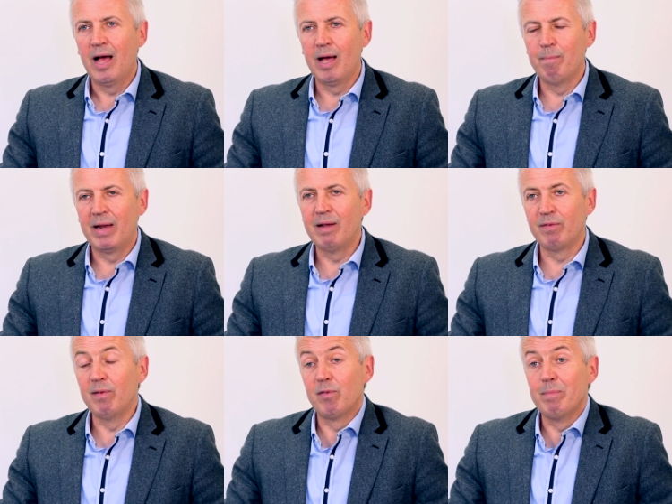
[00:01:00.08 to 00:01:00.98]
um, a
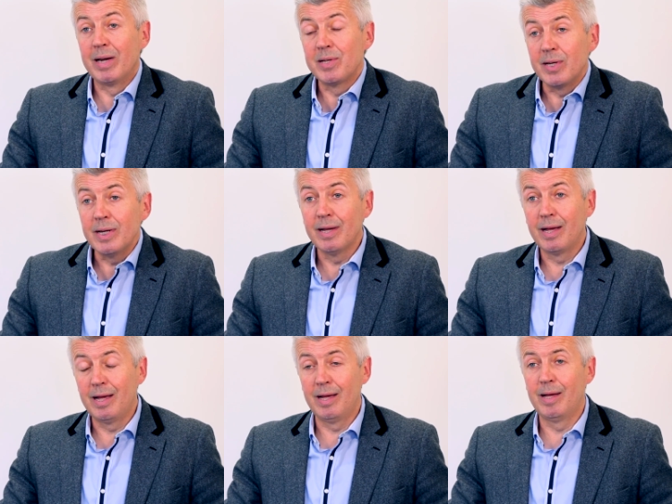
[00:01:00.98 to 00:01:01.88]
level of informality,
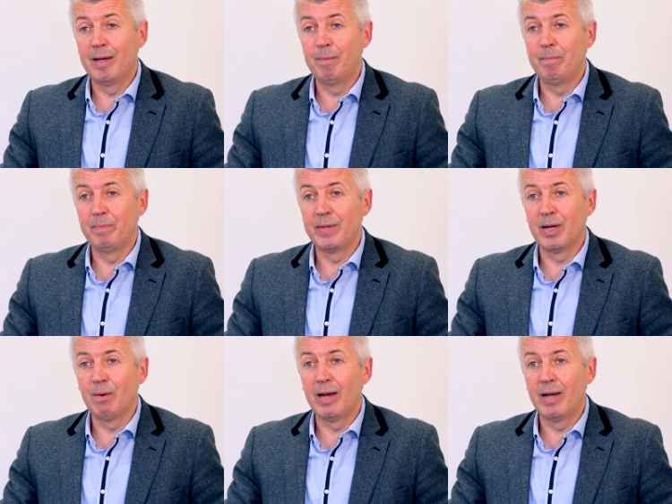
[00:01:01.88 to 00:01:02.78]
um, you
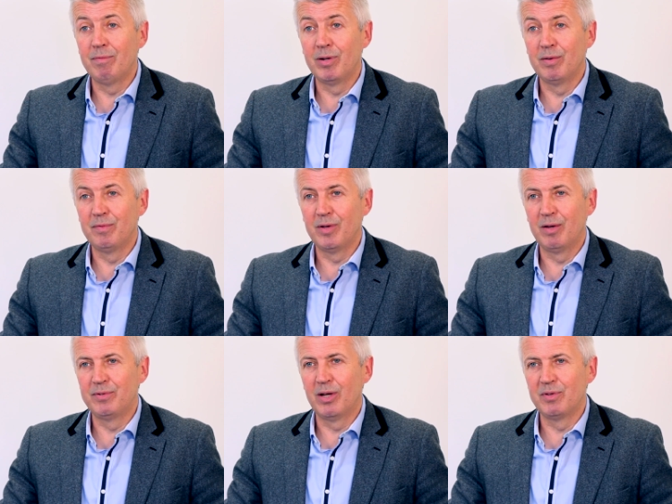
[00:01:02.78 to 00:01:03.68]
know, a level level
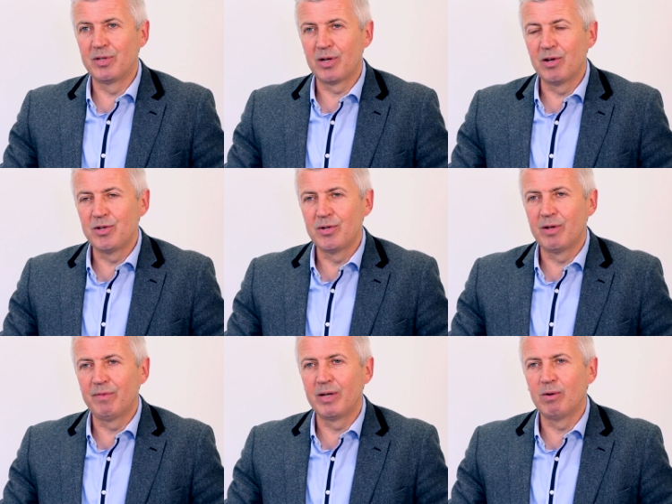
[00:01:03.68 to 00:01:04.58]
of, of, of, discussion.
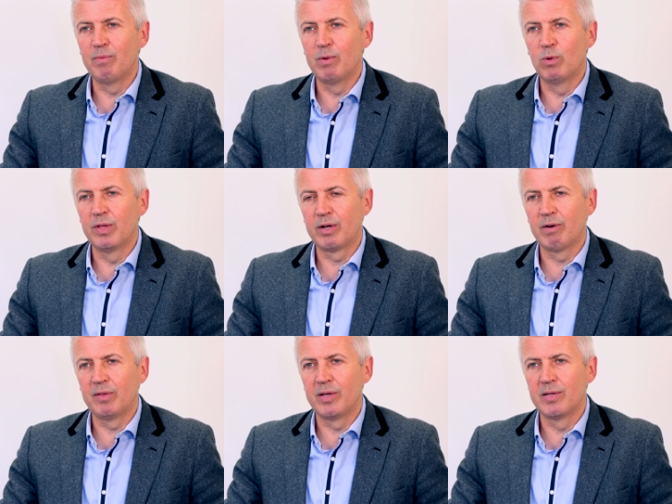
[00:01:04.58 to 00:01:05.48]
I think uh, one of the
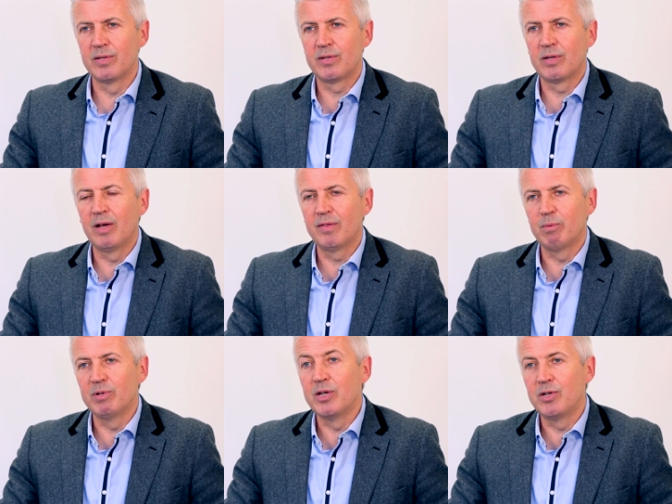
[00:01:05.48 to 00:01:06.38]
great things I
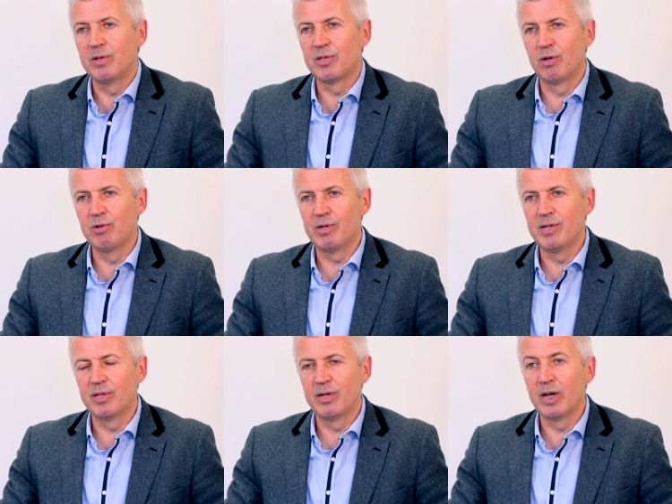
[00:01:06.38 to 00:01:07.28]
think with digital and social
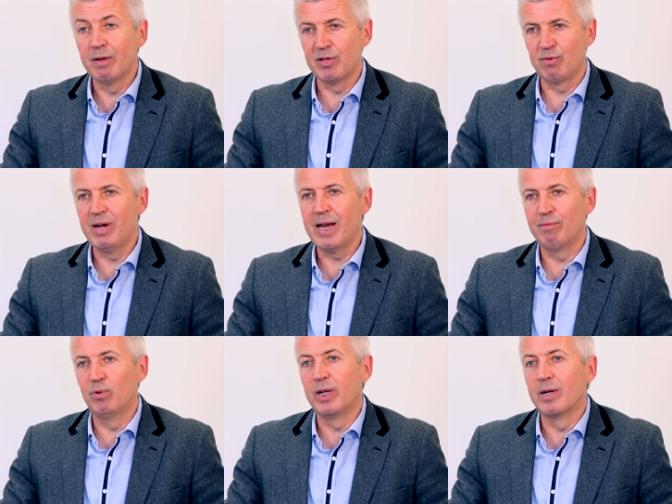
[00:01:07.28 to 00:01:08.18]
is that none of us really
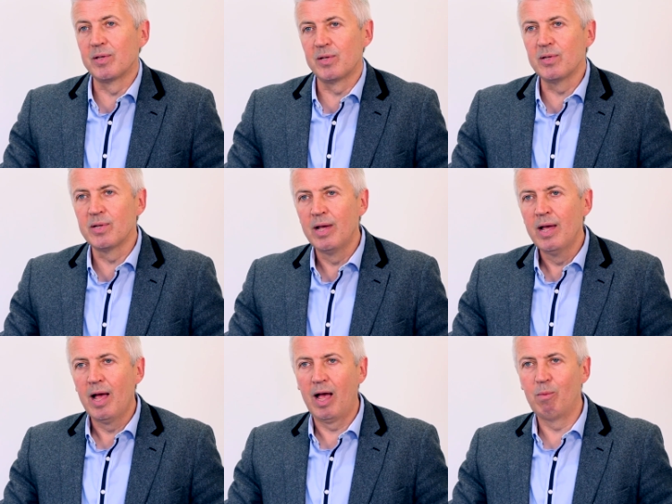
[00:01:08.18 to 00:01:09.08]
have all the answers.
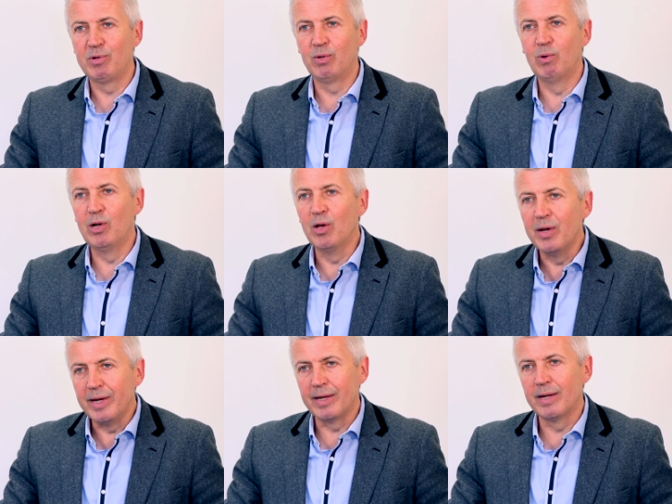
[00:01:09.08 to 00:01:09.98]
Uh, we're still
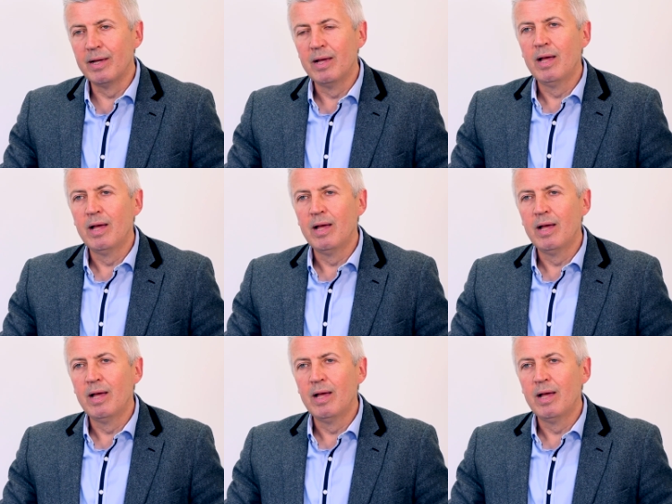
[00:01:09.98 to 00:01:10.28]
learning,